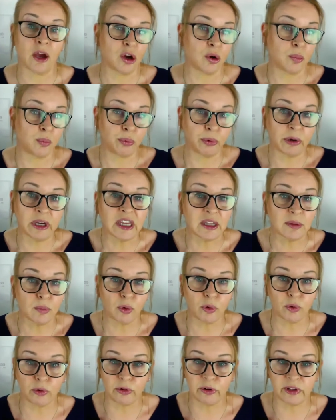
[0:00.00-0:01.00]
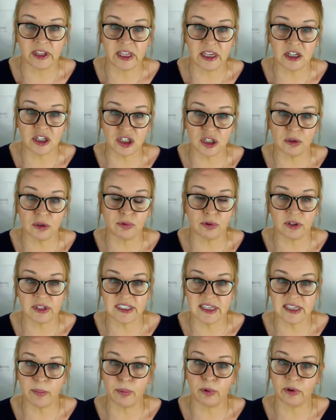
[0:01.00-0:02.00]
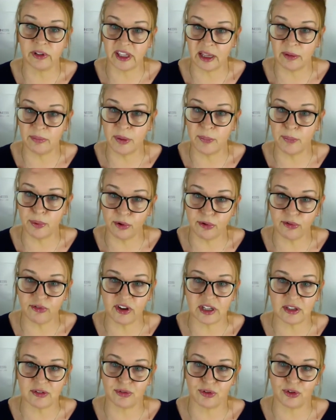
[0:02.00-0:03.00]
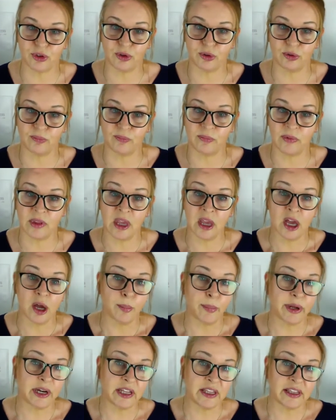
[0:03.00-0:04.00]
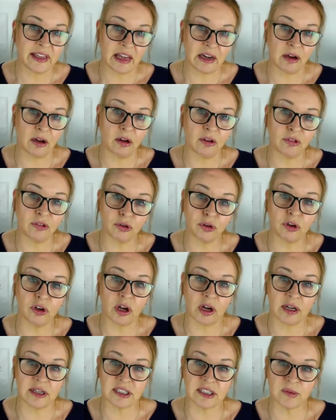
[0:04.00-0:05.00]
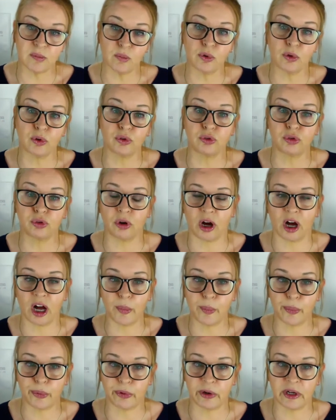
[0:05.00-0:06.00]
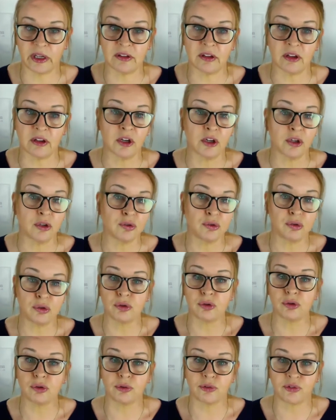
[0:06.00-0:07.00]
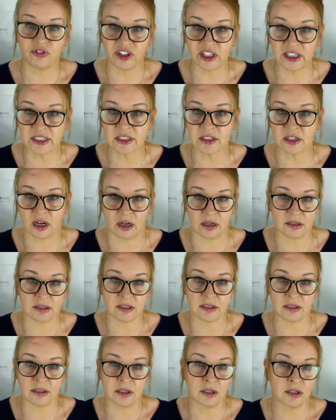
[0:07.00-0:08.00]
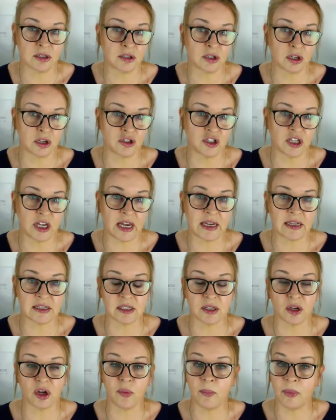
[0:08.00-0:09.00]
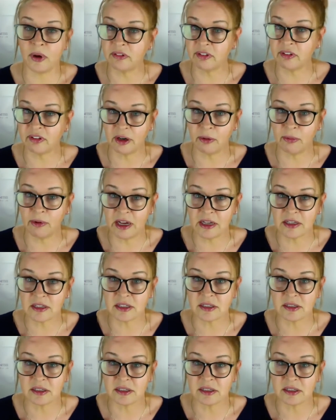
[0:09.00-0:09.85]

A brick and mortar location, for example, can be perfect for you, but it can also cost more to operate due to fixed costs, such as a monthly rent.